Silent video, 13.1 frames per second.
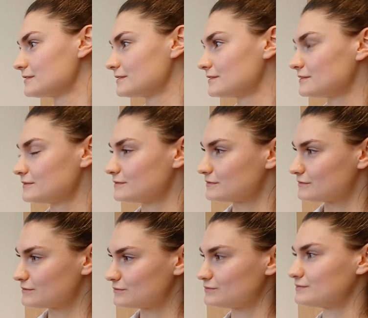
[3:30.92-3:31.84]

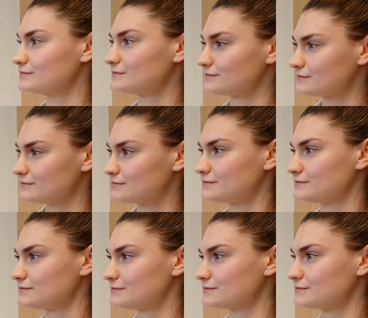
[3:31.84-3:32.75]

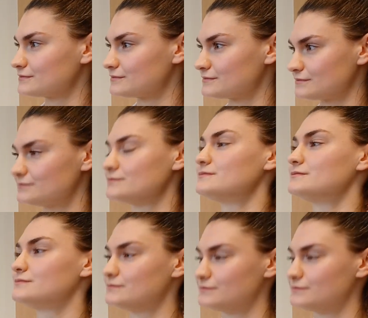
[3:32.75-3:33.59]
No words are spoken by the person on screen.